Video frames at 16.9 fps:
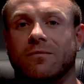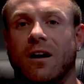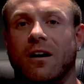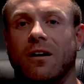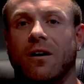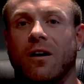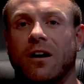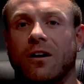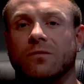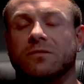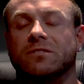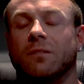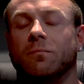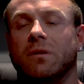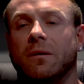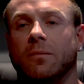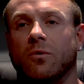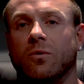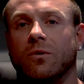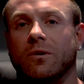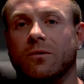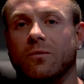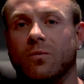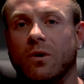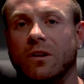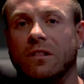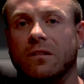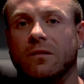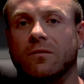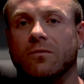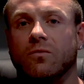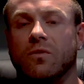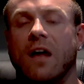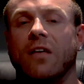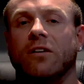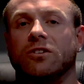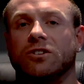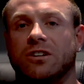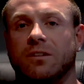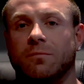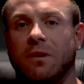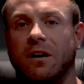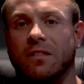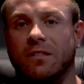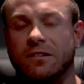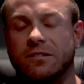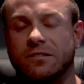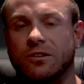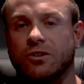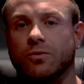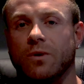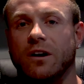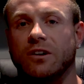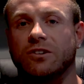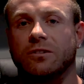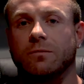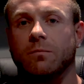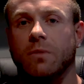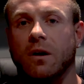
I know some people would relish to be in this situation,